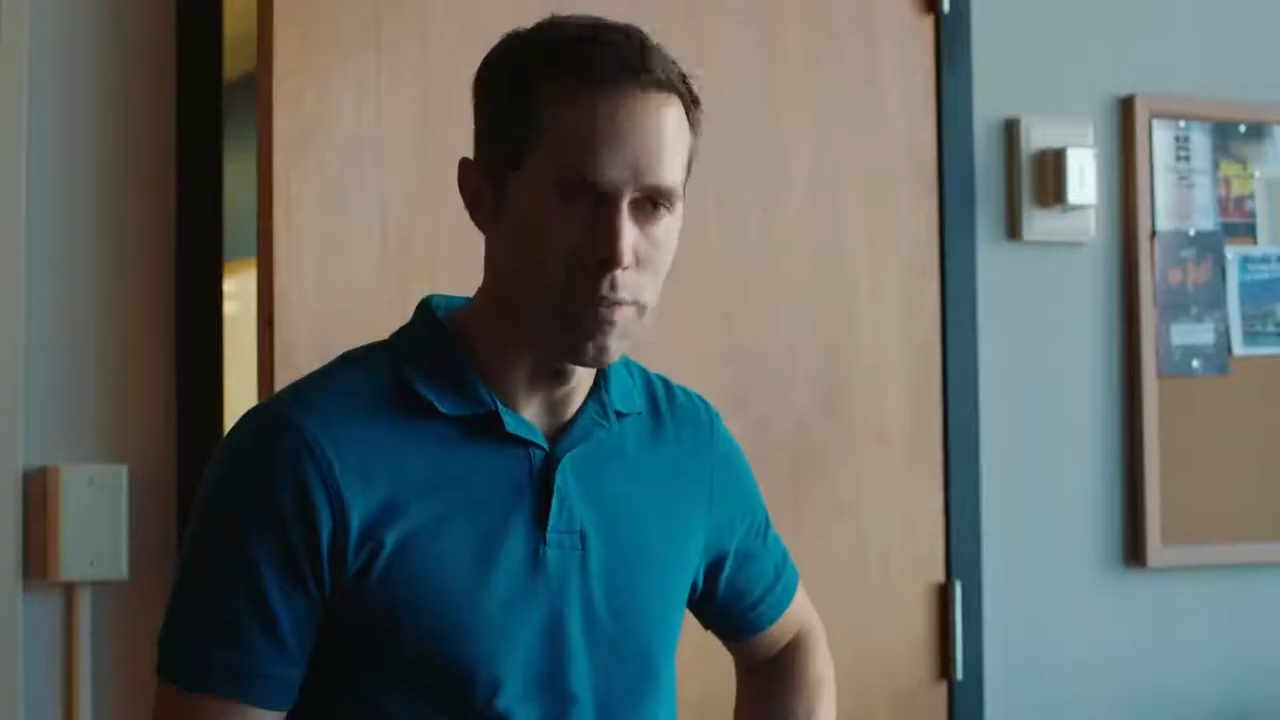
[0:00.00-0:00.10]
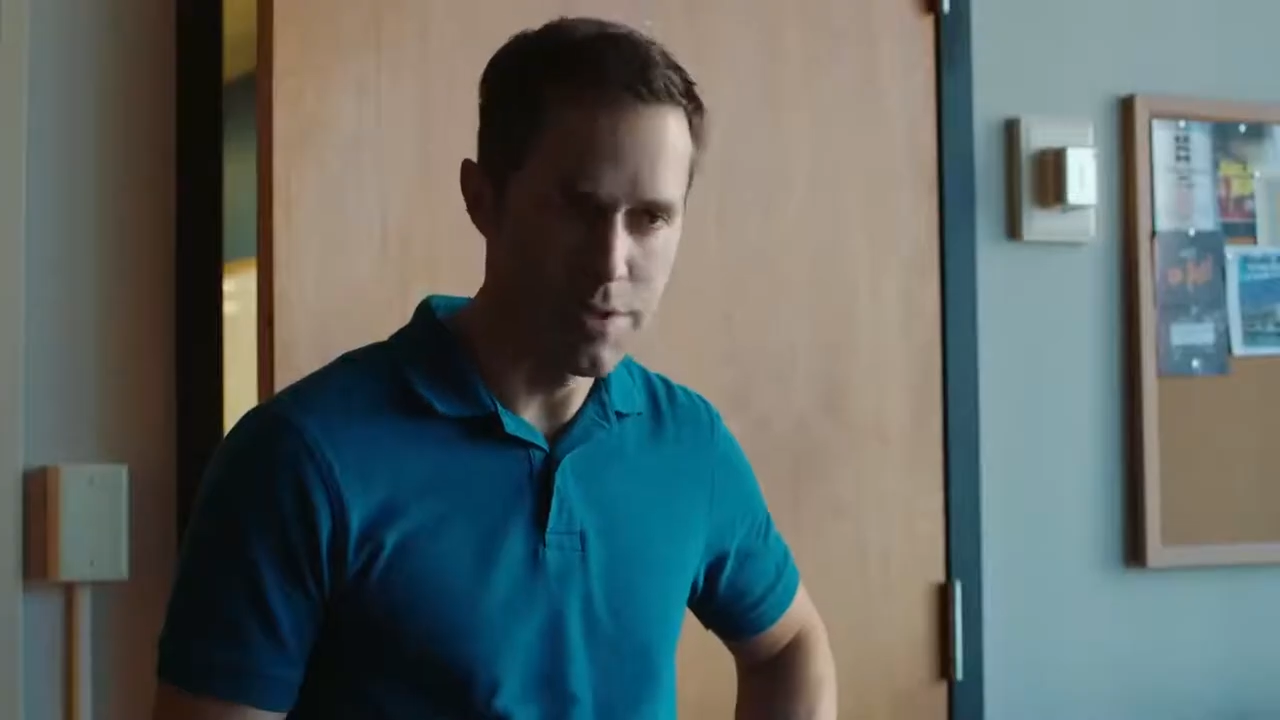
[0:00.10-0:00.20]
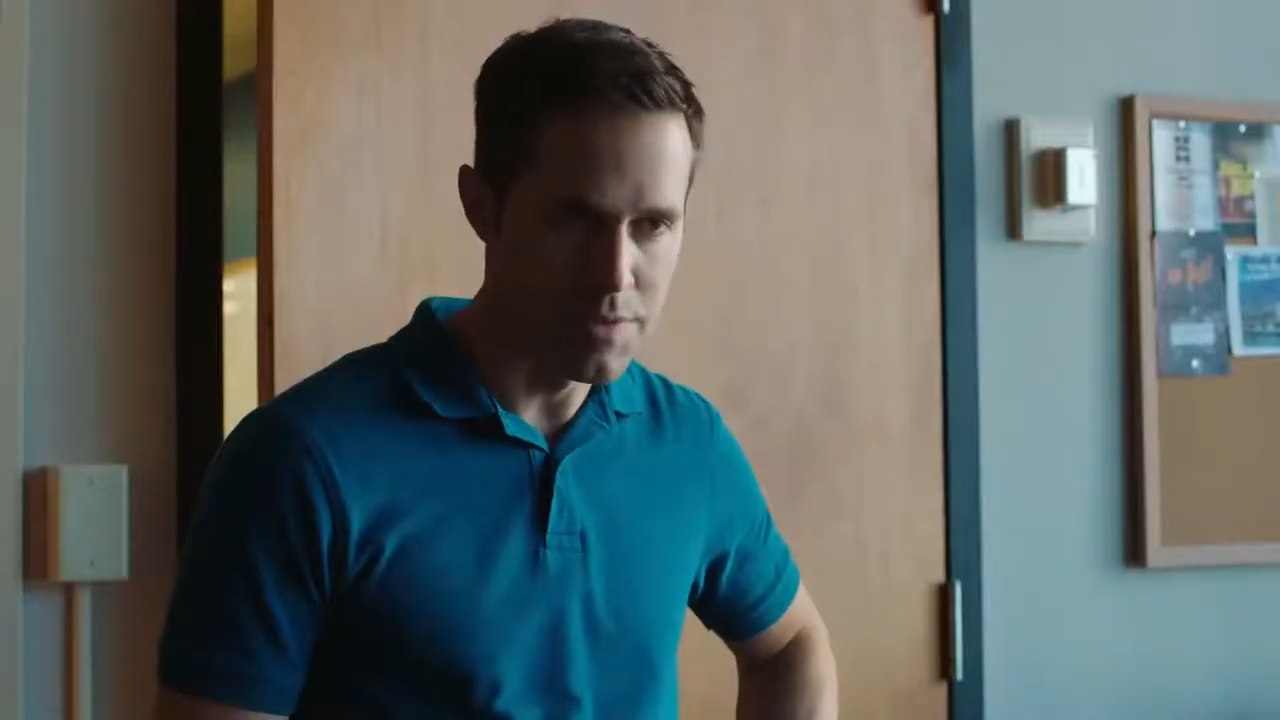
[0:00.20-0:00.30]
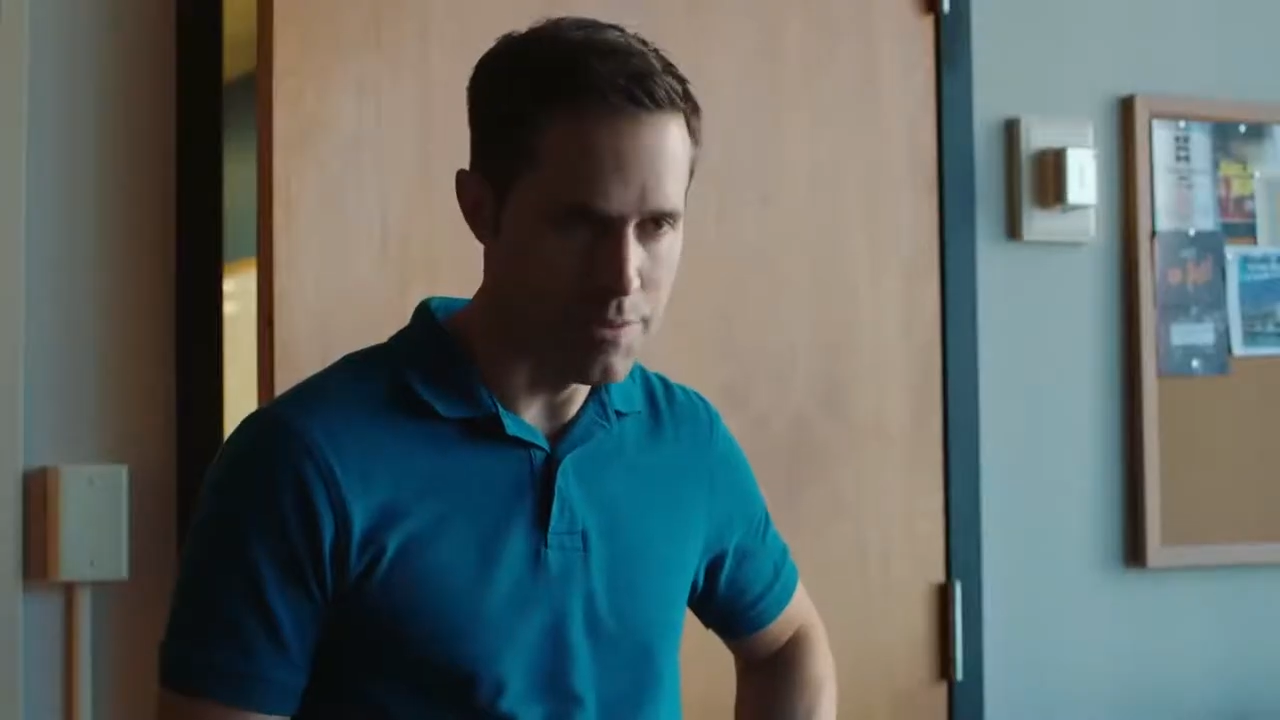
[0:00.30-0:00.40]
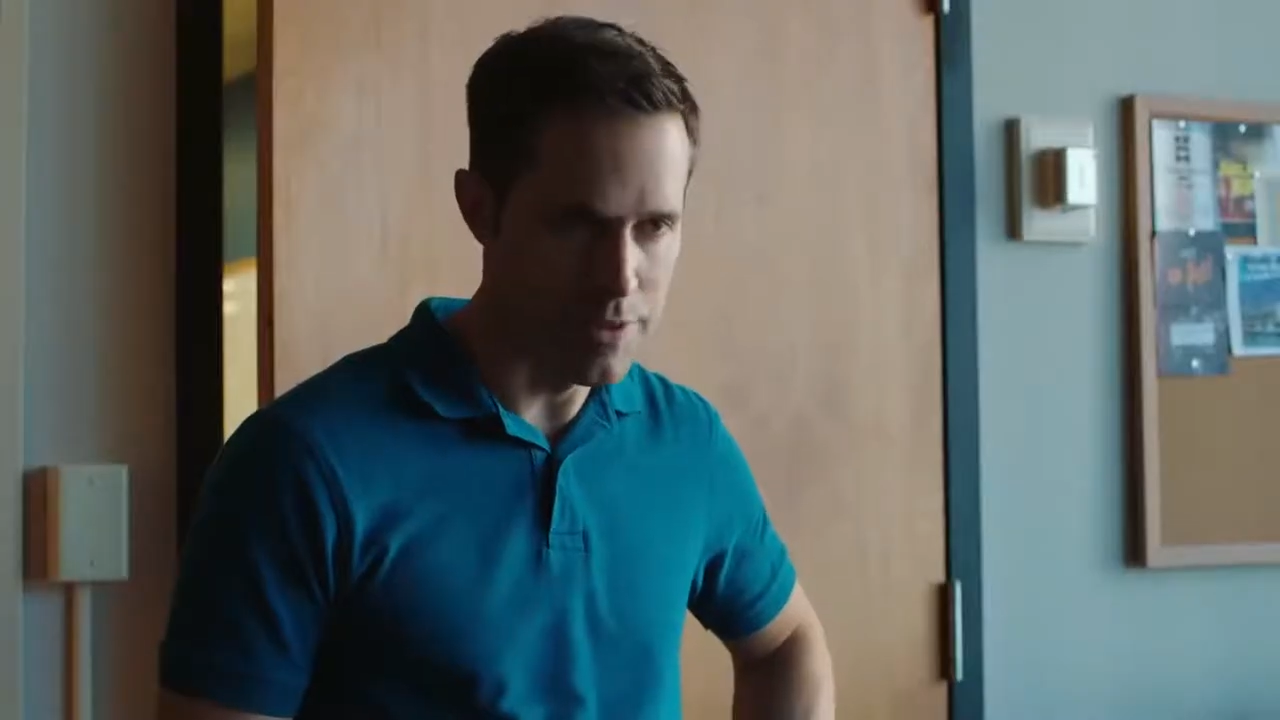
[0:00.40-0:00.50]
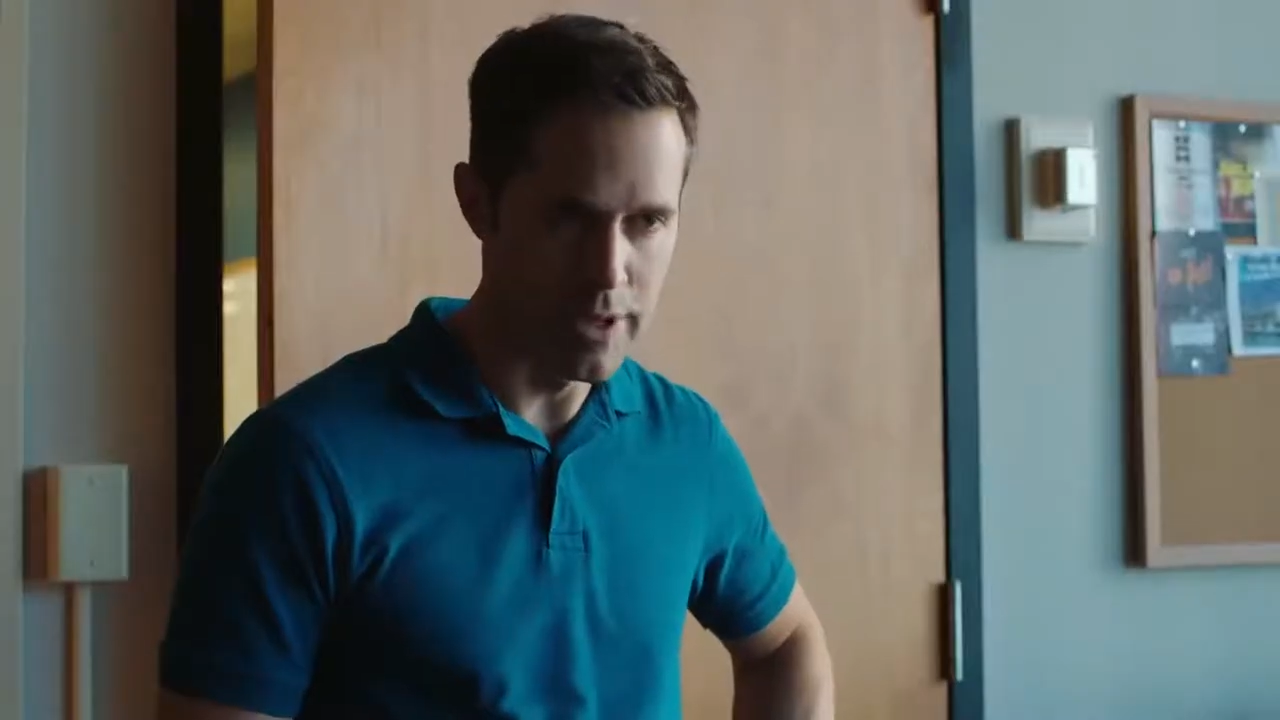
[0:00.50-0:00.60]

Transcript: a harmless